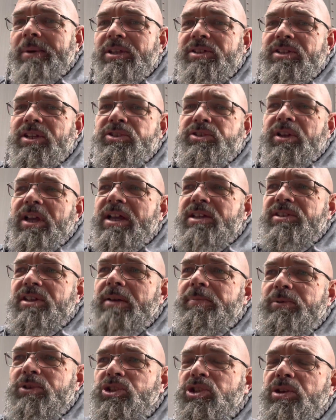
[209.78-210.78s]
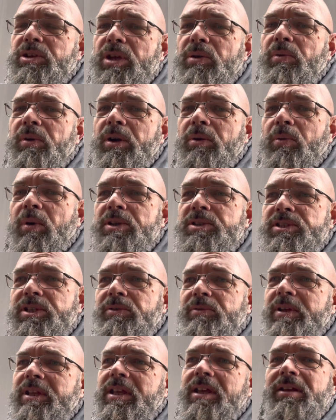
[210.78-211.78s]
set you guys up and show you what it was
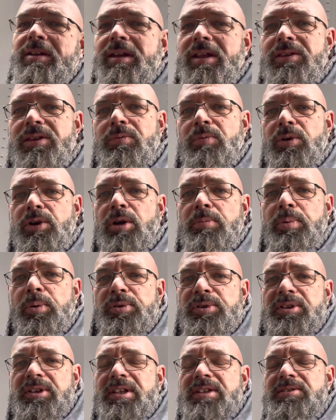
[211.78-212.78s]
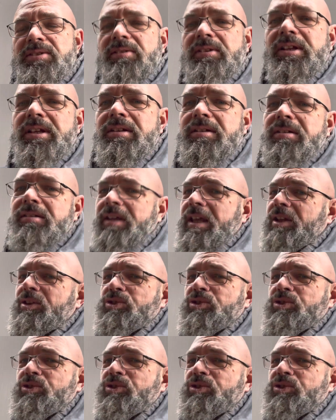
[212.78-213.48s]
doing, and then we'll go pour the diesel in and